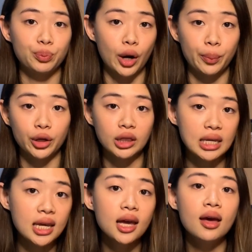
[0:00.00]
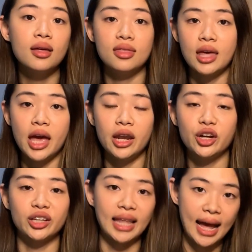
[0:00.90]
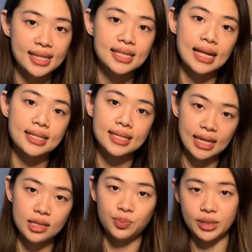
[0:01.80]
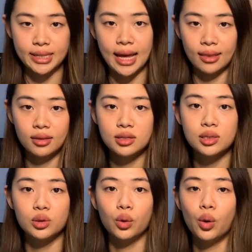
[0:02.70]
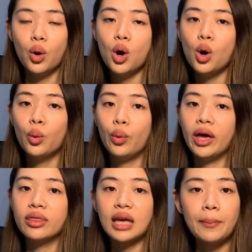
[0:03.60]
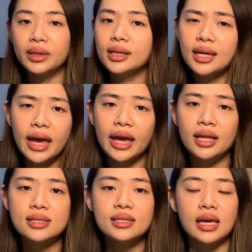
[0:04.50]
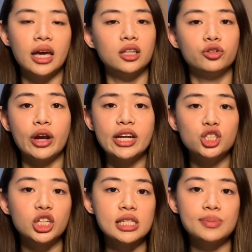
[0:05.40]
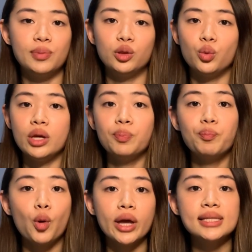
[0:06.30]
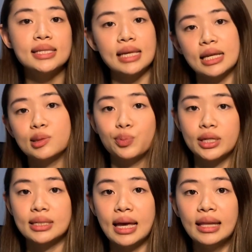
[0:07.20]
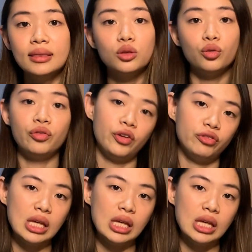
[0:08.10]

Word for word: property, then you're taxed at 6%. So with capital gains, it ranges between 0.6% to 15%.